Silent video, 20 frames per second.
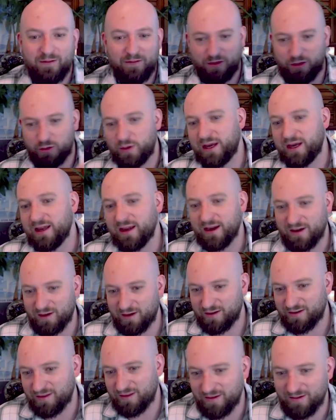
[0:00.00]
3
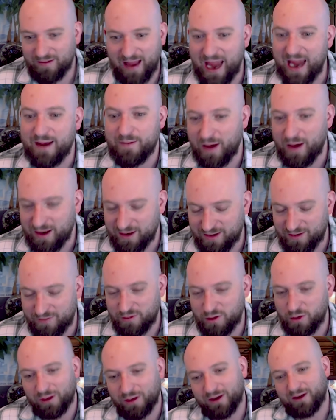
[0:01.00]
years and 8 months of
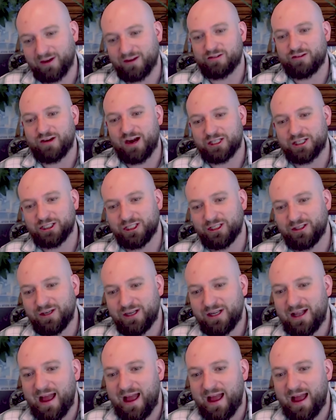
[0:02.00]
nuclear construction,